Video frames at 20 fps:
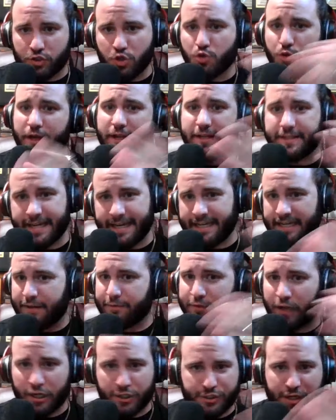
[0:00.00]
two
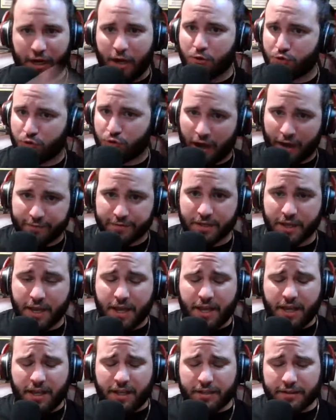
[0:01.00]
consecutive touchdown drives
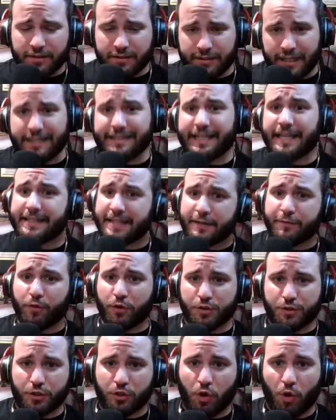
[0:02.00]
like they did
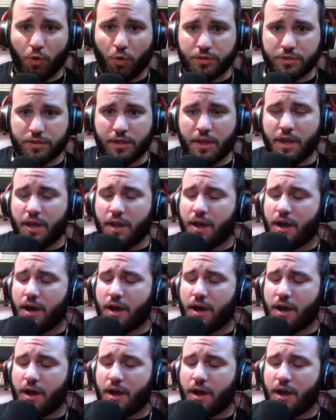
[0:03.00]
versus the Colts.